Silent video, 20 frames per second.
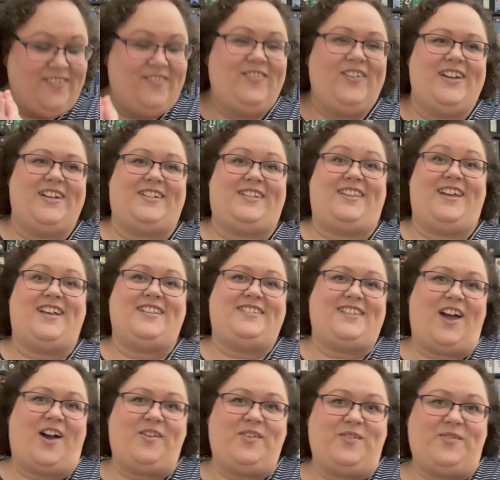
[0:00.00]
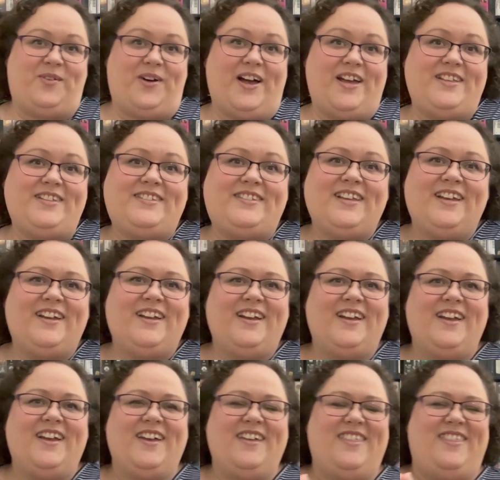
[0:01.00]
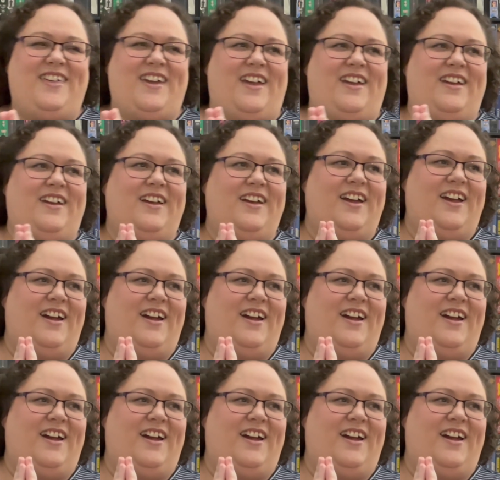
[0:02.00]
wish that's how it was, that